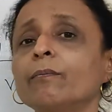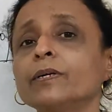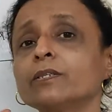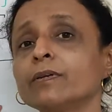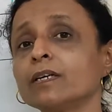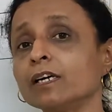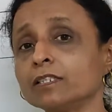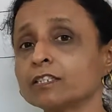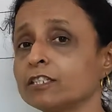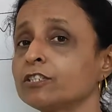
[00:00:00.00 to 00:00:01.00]
which will
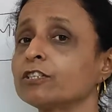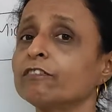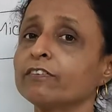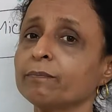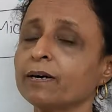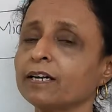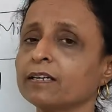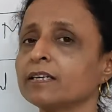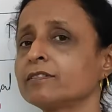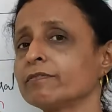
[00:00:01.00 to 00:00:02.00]
consist of
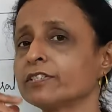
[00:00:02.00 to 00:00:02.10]
amylase,